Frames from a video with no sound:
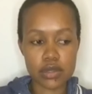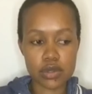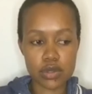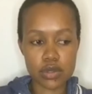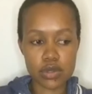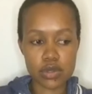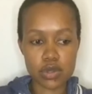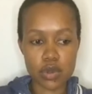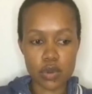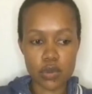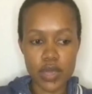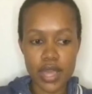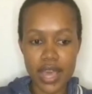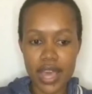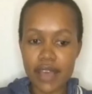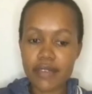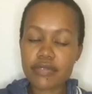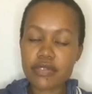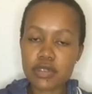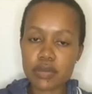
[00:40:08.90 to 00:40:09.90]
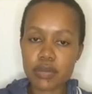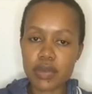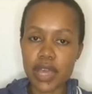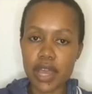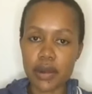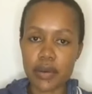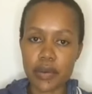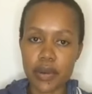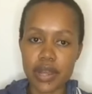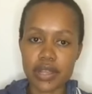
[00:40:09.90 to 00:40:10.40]
so we have to be
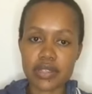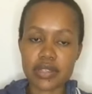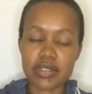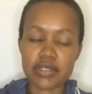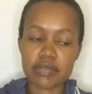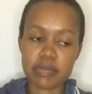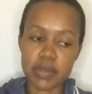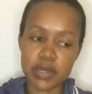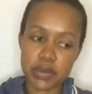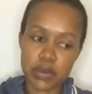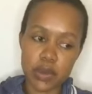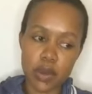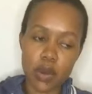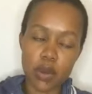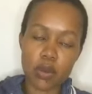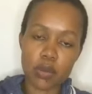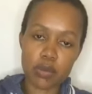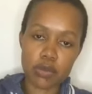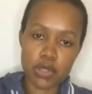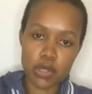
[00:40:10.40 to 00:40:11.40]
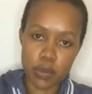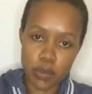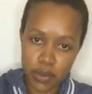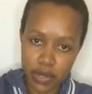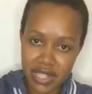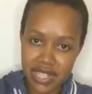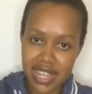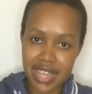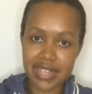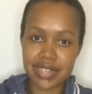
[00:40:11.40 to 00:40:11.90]
aggressive, but we to
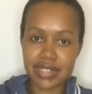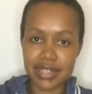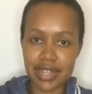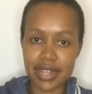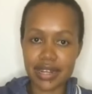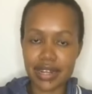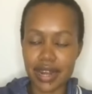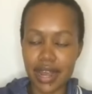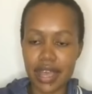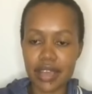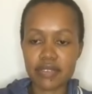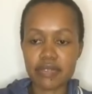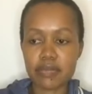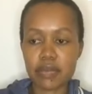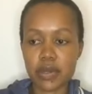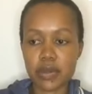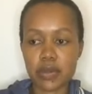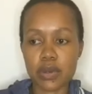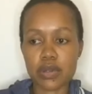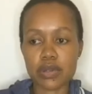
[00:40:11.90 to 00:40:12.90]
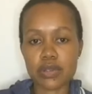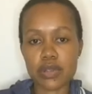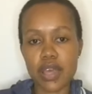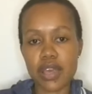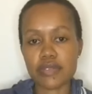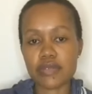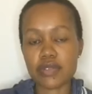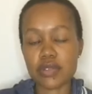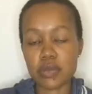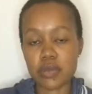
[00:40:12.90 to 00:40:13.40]
protect that life, but we also
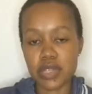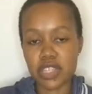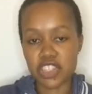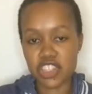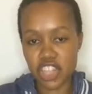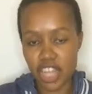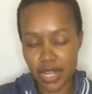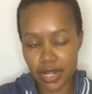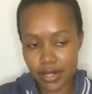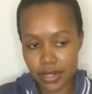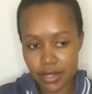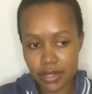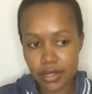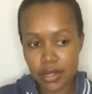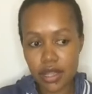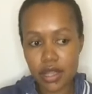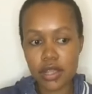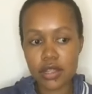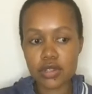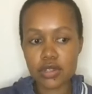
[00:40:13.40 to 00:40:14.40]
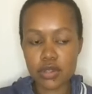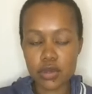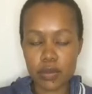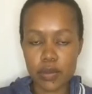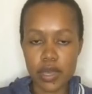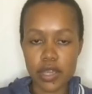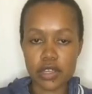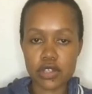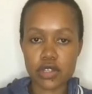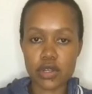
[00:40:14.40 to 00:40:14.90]
have to be gentle to
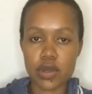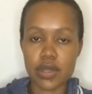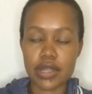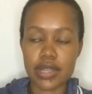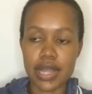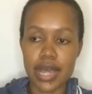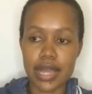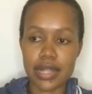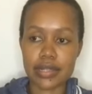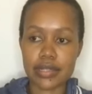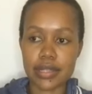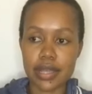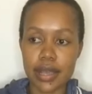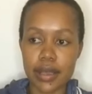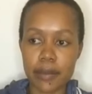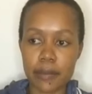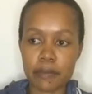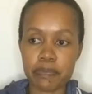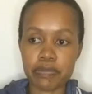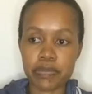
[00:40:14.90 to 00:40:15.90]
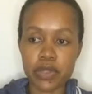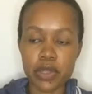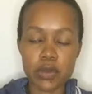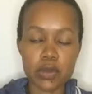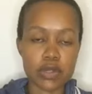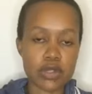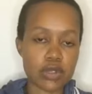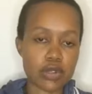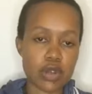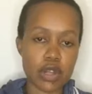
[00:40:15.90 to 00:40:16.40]
make sure that
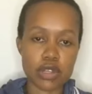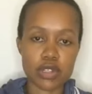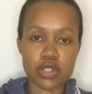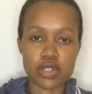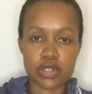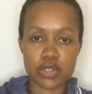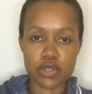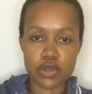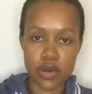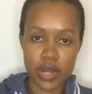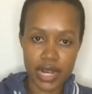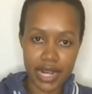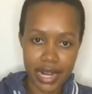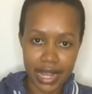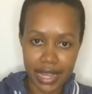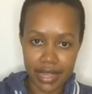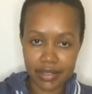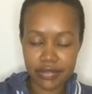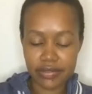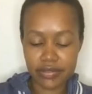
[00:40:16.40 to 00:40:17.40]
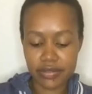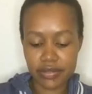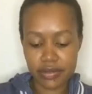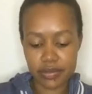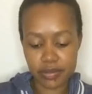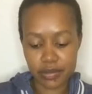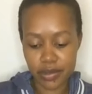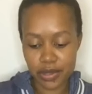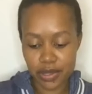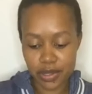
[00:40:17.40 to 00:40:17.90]
we do not destroy life,
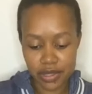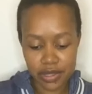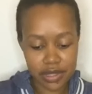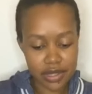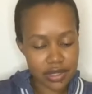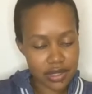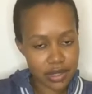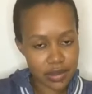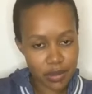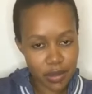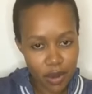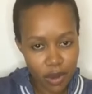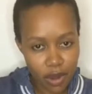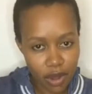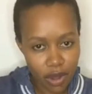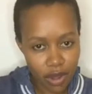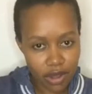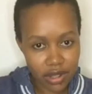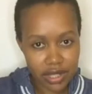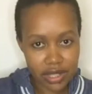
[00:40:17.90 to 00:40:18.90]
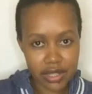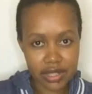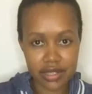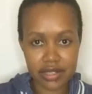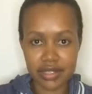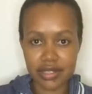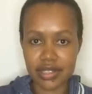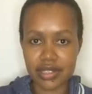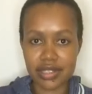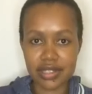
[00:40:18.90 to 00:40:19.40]
because it's small,
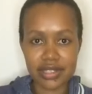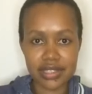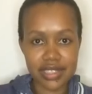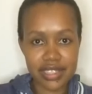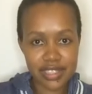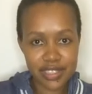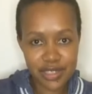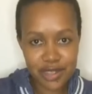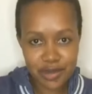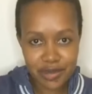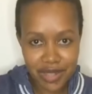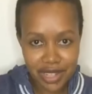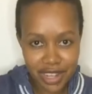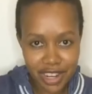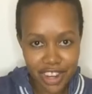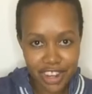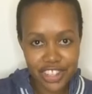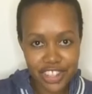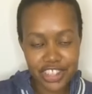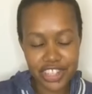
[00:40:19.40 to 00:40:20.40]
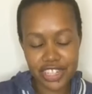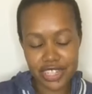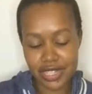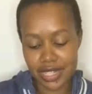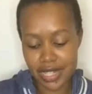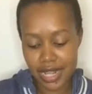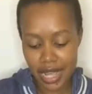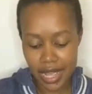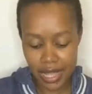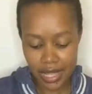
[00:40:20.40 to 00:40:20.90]
it needs to be
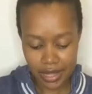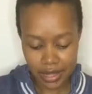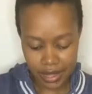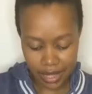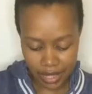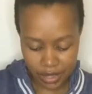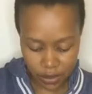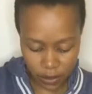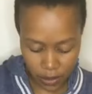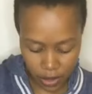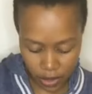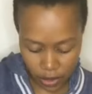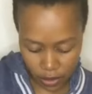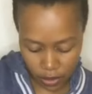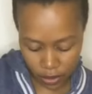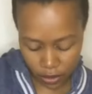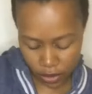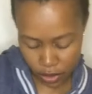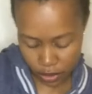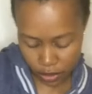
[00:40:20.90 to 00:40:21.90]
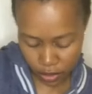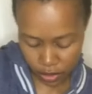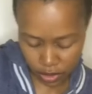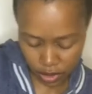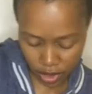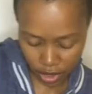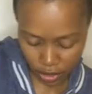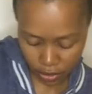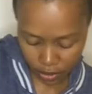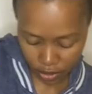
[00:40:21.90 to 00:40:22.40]
nurtured. That's where your
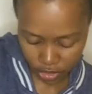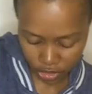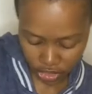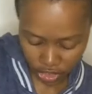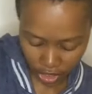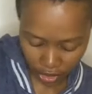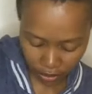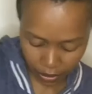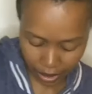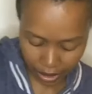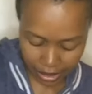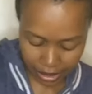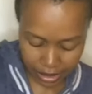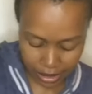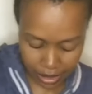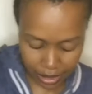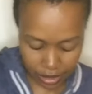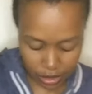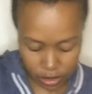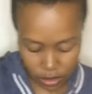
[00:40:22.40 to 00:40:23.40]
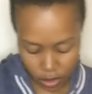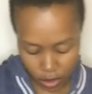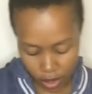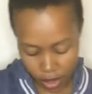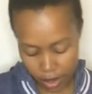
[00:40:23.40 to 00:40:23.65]
sacral chakra is, and it's